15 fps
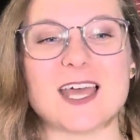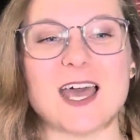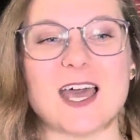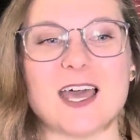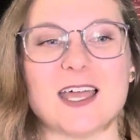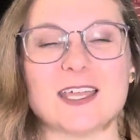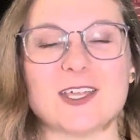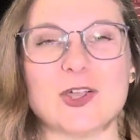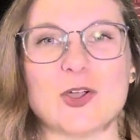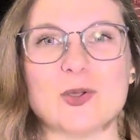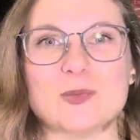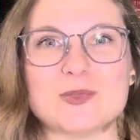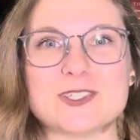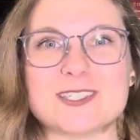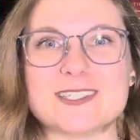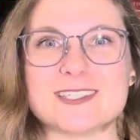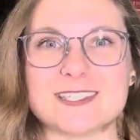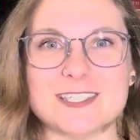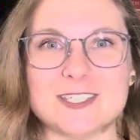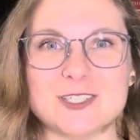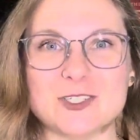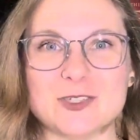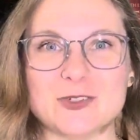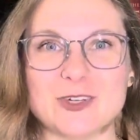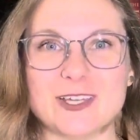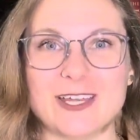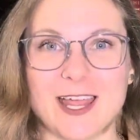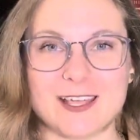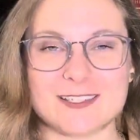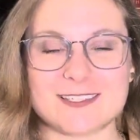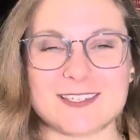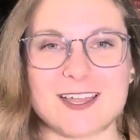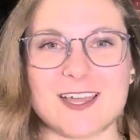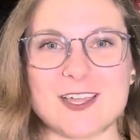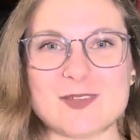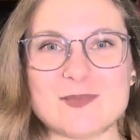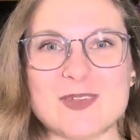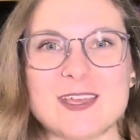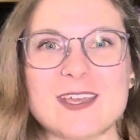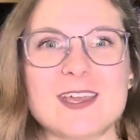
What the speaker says: I hope to see you next time.